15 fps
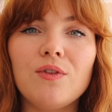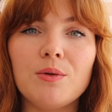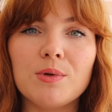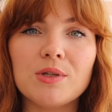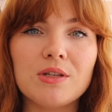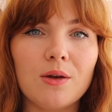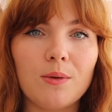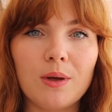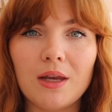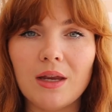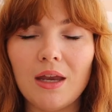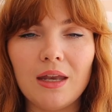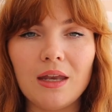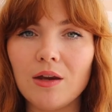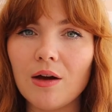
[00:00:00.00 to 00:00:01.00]
you were sewing
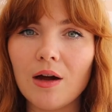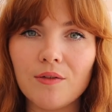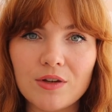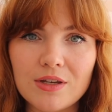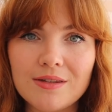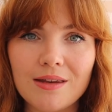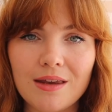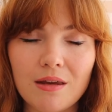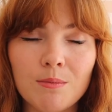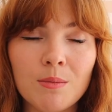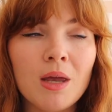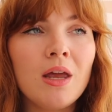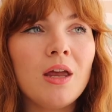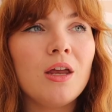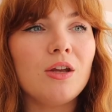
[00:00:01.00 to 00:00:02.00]
any other seam.
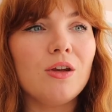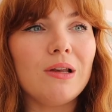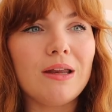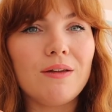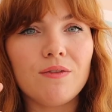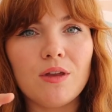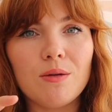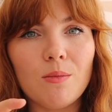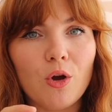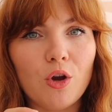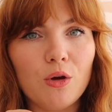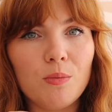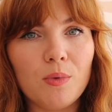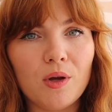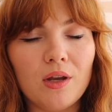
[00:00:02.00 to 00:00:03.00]
You leave them
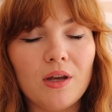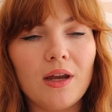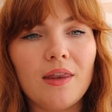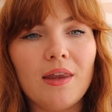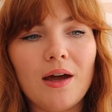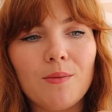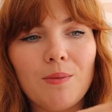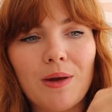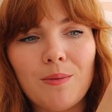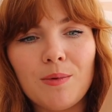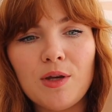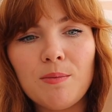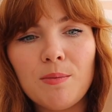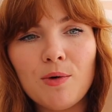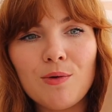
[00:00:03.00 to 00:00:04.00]
open, and that way,
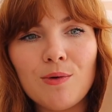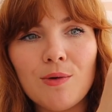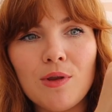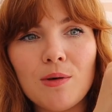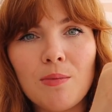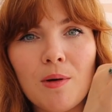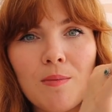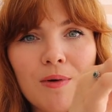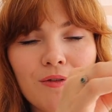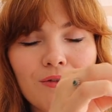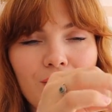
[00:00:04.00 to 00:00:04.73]
when you pull on the bobbin